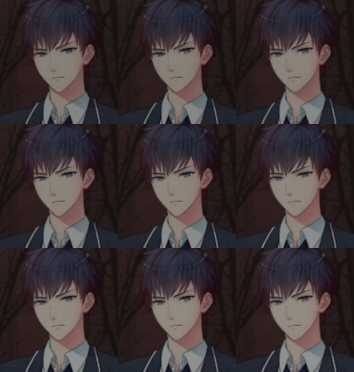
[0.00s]

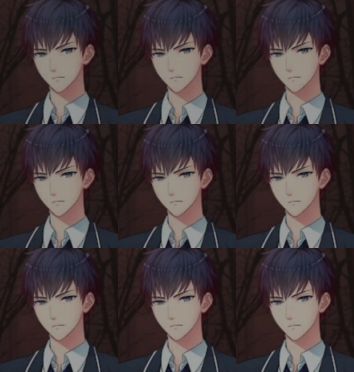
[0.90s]

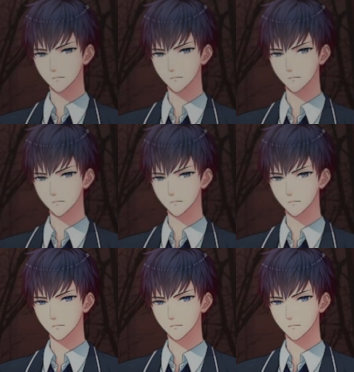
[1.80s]

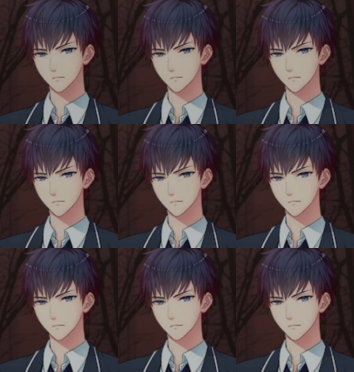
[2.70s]
No one is speaking in this clip.